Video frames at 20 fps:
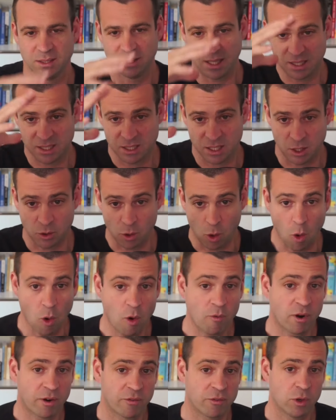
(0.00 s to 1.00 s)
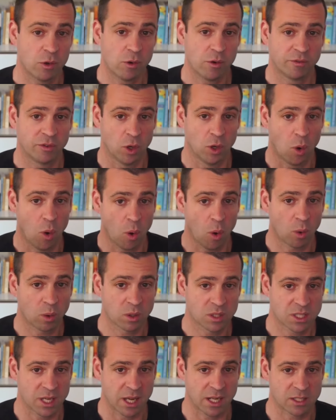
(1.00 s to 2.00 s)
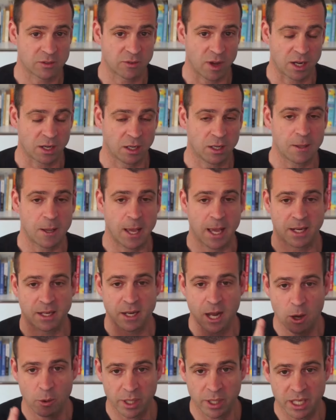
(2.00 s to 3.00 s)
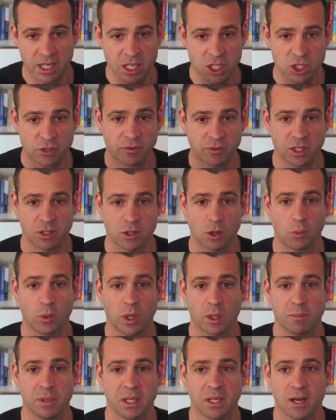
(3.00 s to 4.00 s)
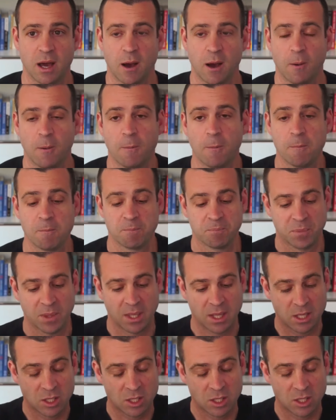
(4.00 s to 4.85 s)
That's the overview of the whole sales funnel. And now each video will be now